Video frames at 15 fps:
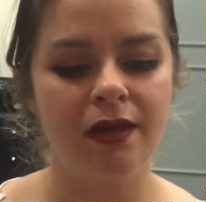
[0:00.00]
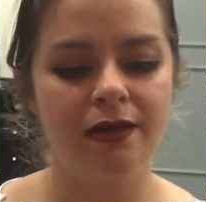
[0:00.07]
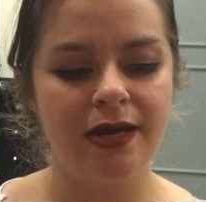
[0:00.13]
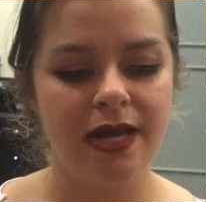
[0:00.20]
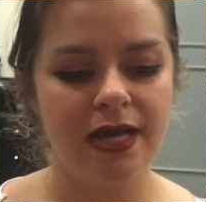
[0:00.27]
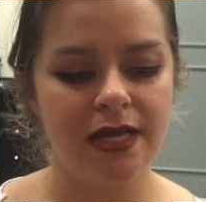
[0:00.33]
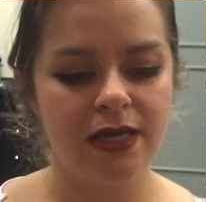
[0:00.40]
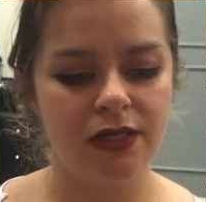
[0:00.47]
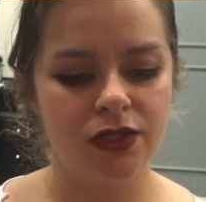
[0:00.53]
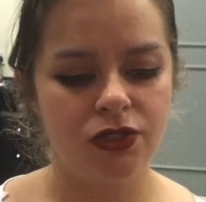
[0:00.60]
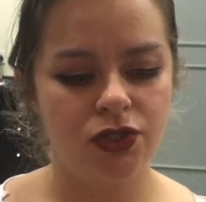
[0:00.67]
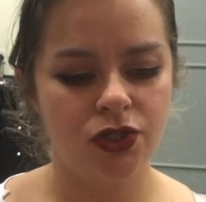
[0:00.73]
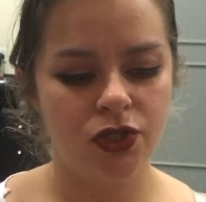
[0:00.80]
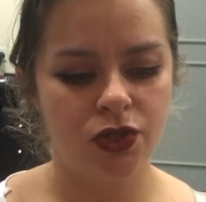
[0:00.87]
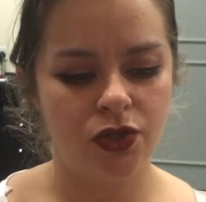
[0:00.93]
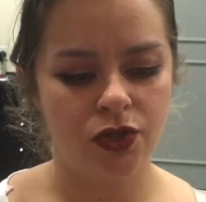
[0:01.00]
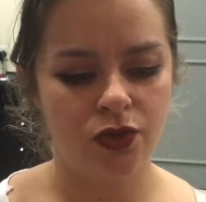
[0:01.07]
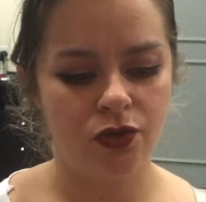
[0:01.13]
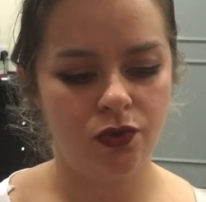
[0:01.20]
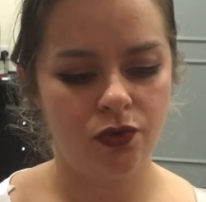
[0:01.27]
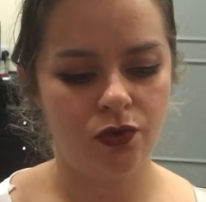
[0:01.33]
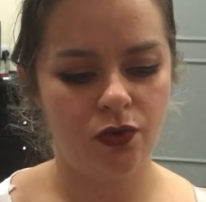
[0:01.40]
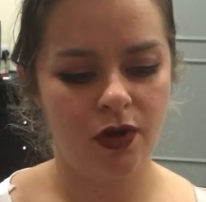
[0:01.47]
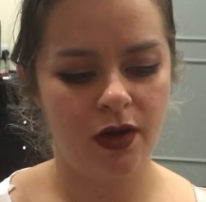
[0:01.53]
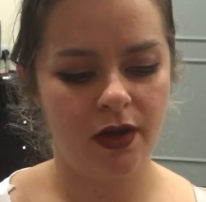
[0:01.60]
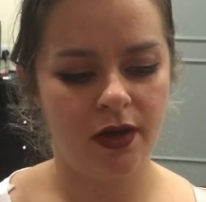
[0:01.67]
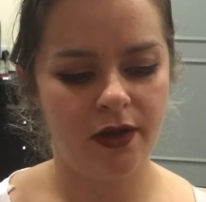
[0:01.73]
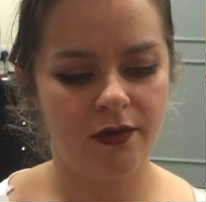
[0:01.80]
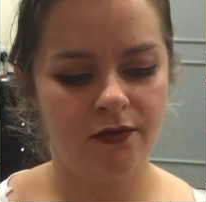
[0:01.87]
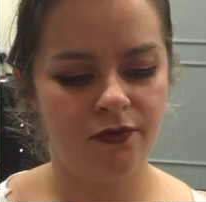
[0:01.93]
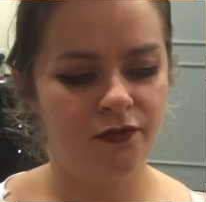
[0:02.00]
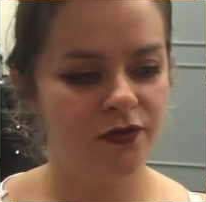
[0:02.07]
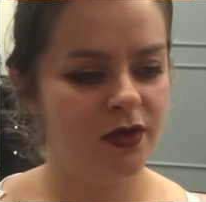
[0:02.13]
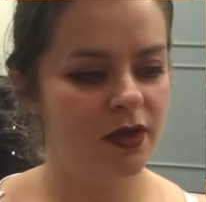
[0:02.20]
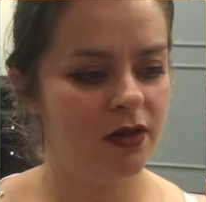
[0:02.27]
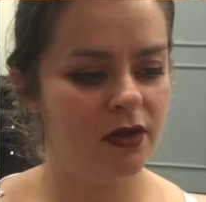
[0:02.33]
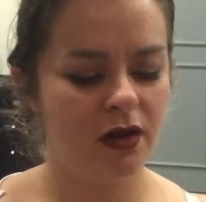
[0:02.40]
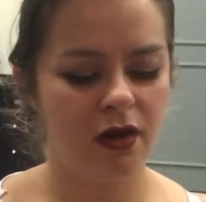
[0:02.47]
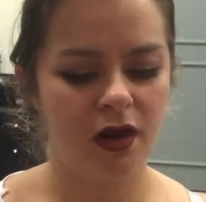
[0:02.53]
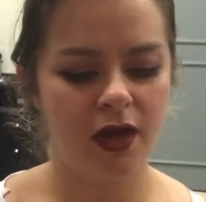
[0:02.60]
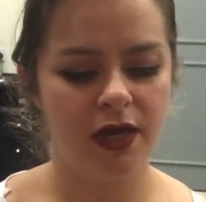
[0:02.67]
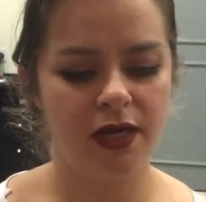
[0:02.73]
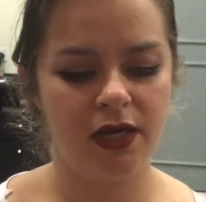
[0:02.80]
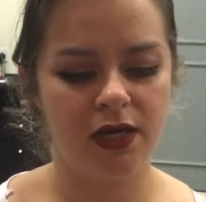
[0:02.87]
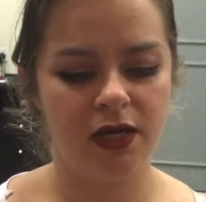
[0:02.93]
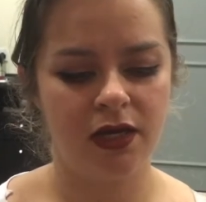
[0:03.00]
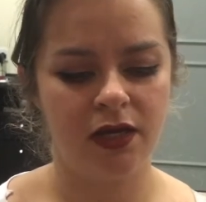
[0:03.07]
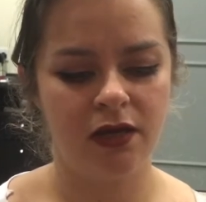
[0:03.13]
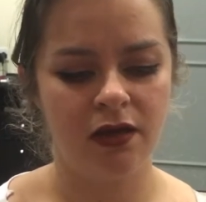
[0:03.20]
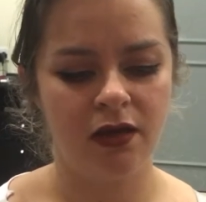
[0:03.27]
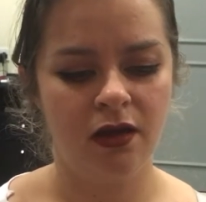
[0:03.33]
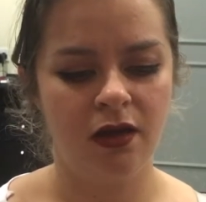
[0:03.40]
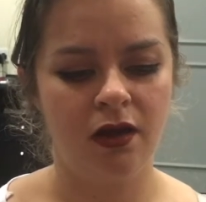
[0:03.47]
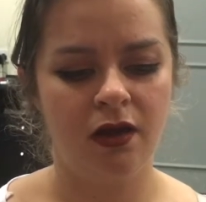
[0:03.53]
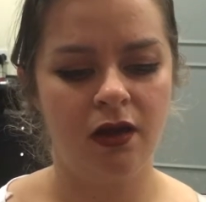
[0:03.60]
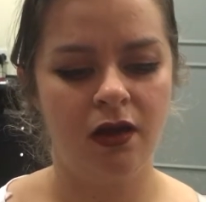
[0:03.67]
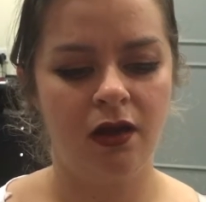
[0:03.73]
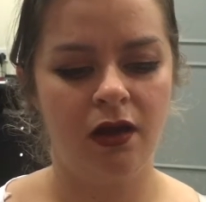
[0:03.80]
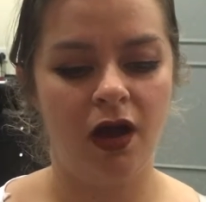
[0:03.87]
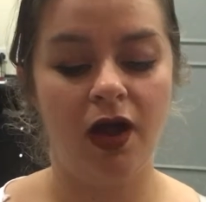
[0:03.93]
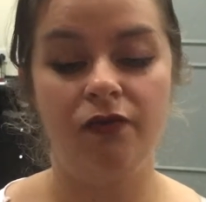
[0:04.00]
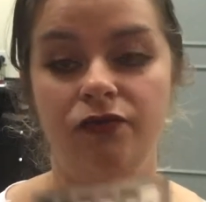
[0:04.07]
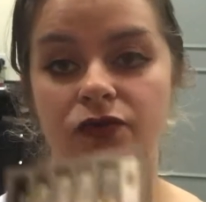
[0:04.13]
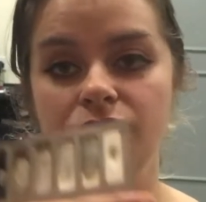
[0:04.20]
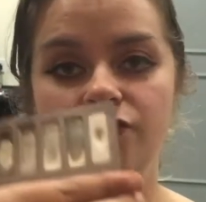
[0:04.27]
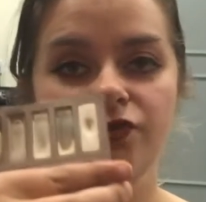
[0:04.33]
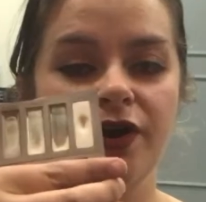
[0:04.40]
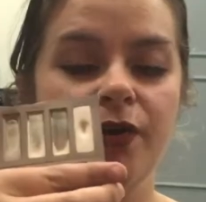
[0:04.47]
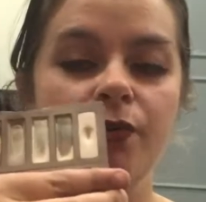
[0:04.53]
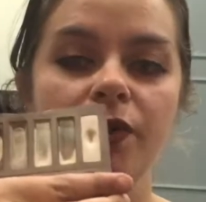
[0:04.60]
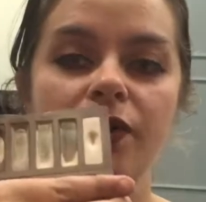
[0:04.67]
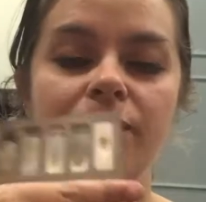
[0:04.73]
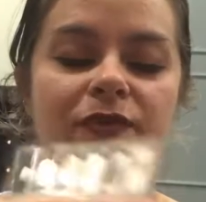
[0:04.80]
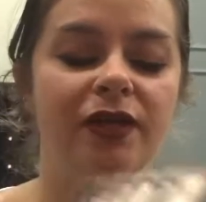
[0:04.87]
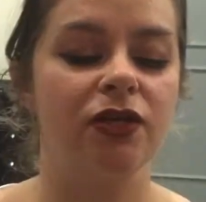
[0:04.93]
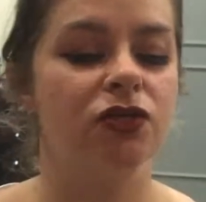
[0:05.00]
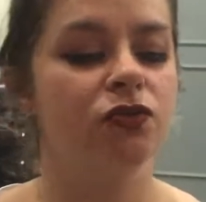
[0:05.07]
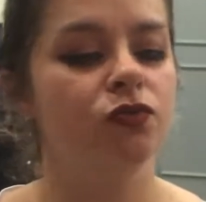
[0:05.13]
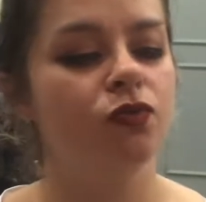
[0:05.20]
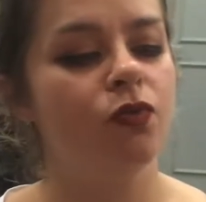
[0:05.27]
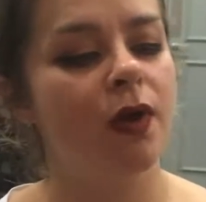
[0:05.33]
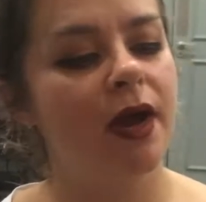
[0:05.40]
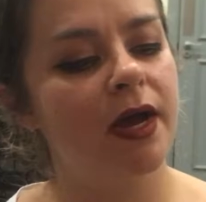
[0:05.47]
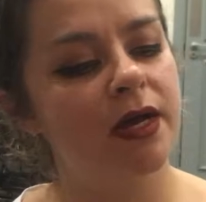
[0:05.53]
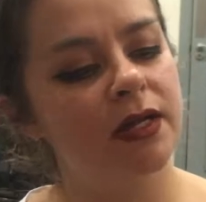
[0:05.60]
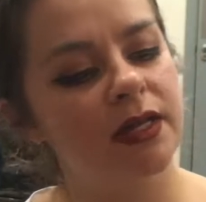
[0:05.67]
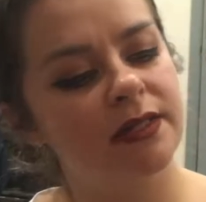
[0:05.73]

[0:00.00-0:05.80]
Naked 2 I feel like I've done great work with as well.